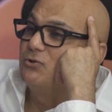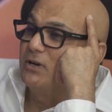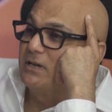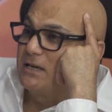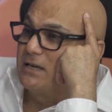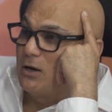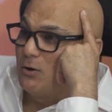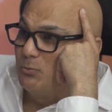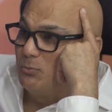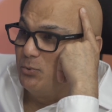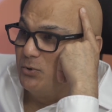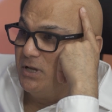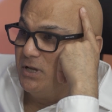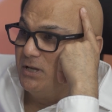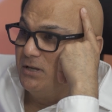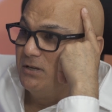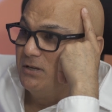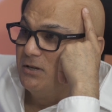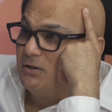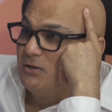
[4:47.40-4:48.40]
a
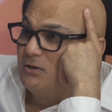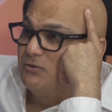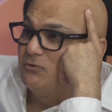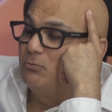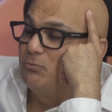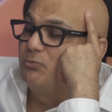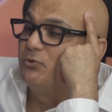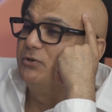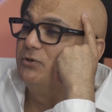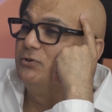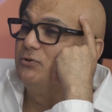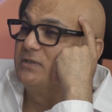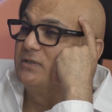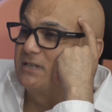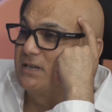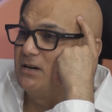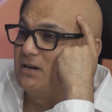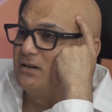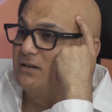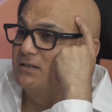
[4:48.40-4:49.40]
company to produce
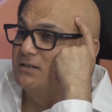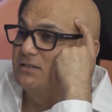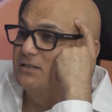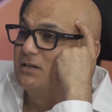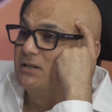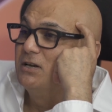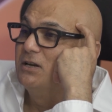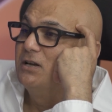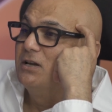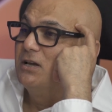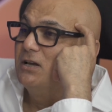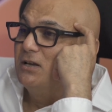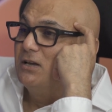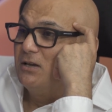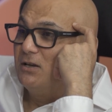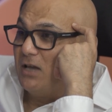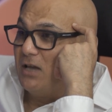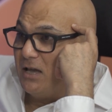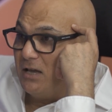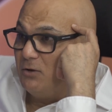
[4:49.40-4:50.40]
cars,
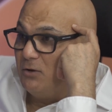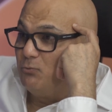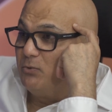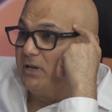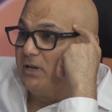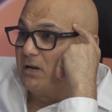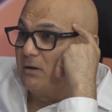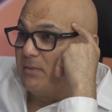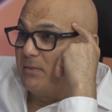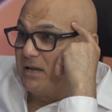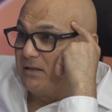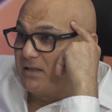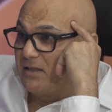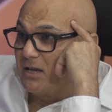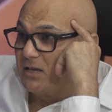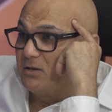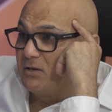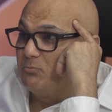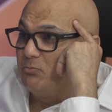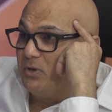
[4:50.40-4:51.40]
and we're going to make
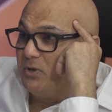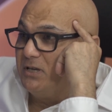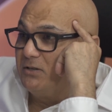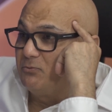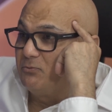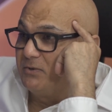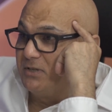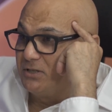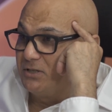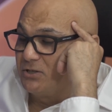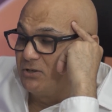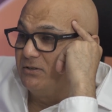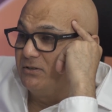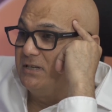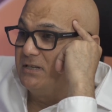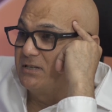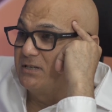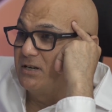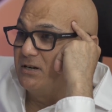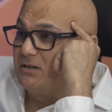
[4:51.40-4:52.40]
that compete with the
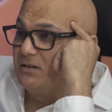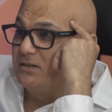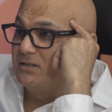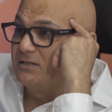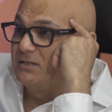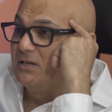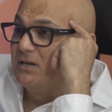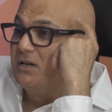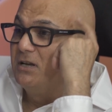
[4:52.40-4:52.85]
Chinese cars.